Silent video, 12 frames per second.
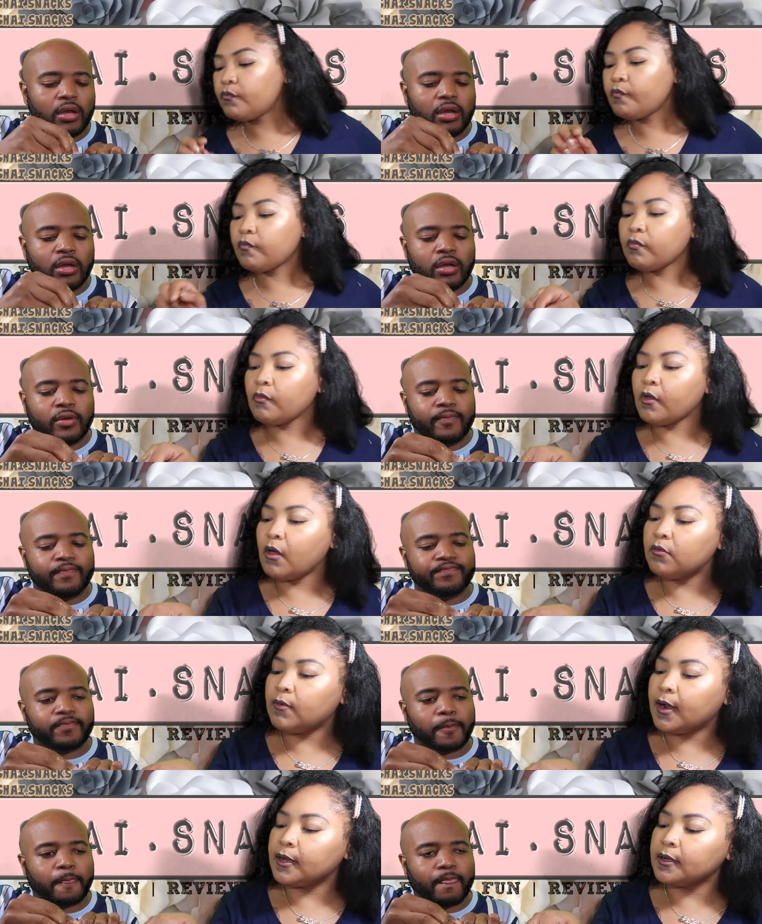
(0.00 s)
Speaker 1: Uh,
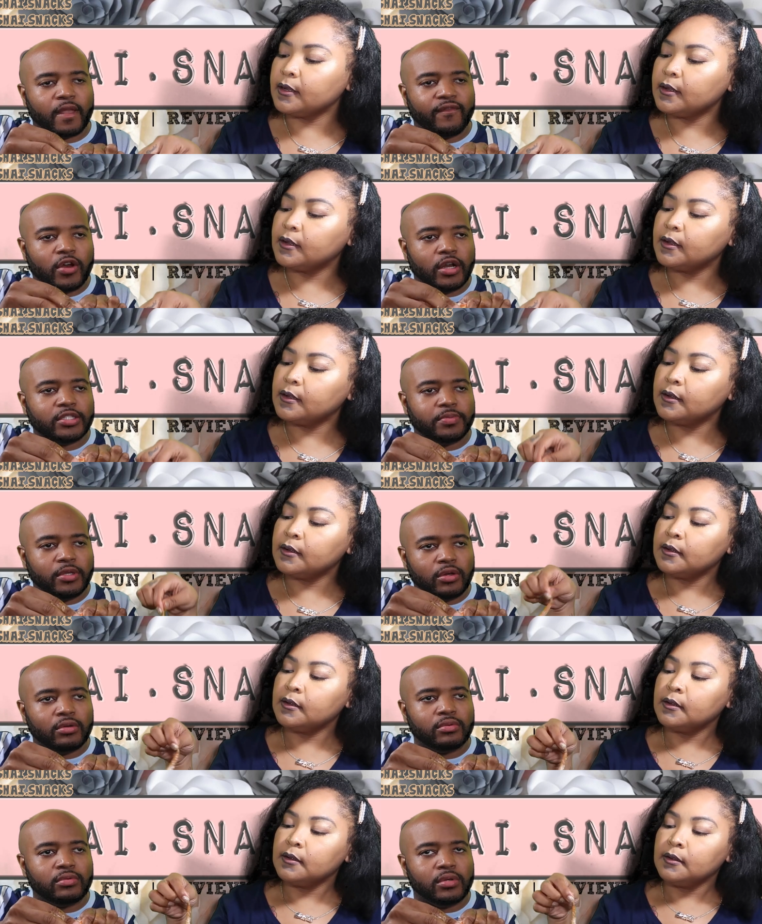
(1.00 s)
right. As far as you
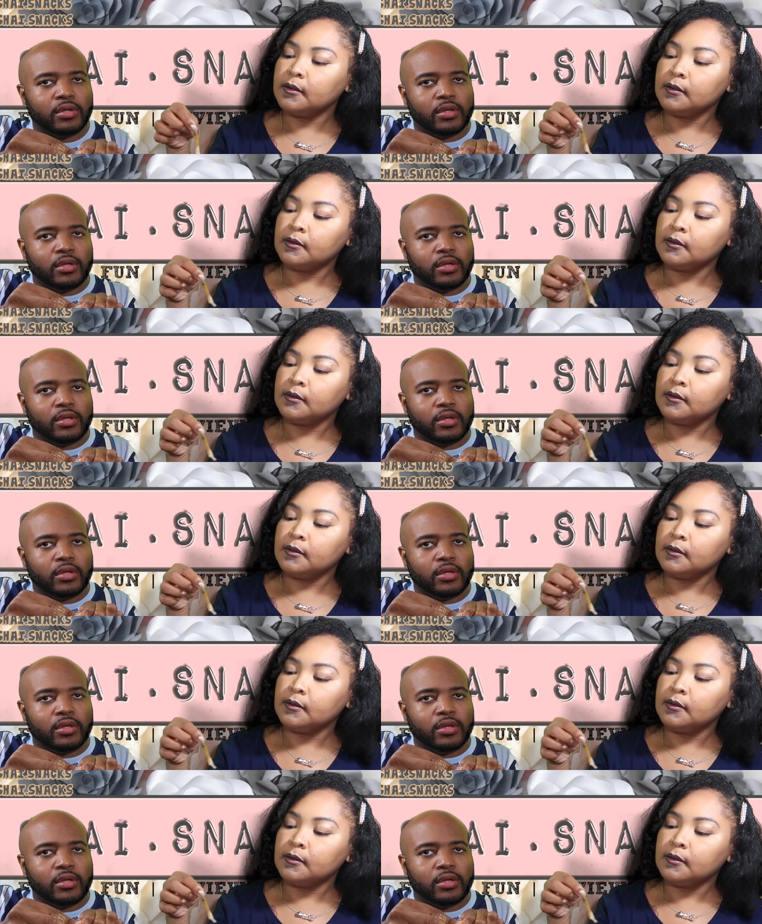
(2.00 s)
know,